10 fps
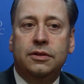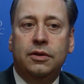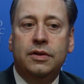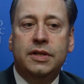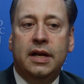
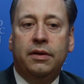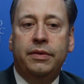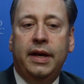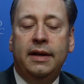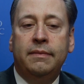turns out
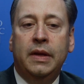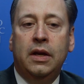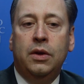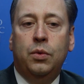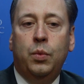that
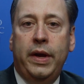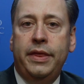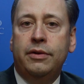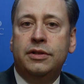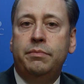when
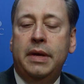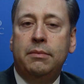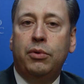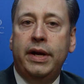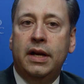there's a
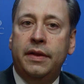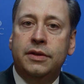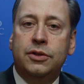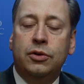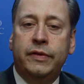membrane on the
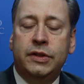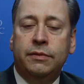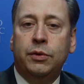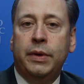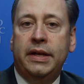surface
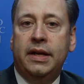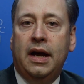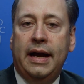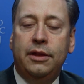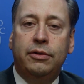of the retina,
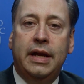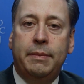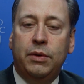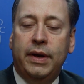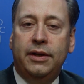either an
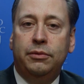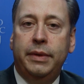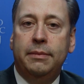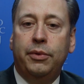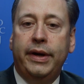epiretinal
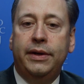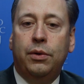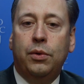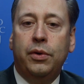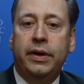membrane
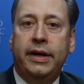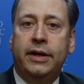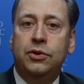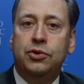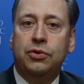or a
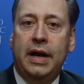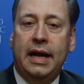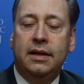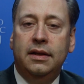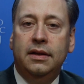
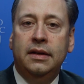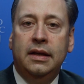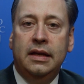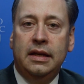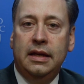contracted
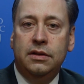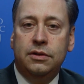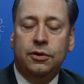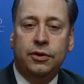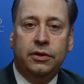
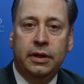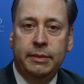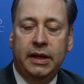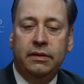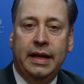internal
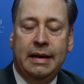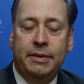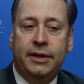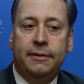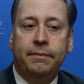limiting
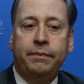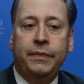lamina,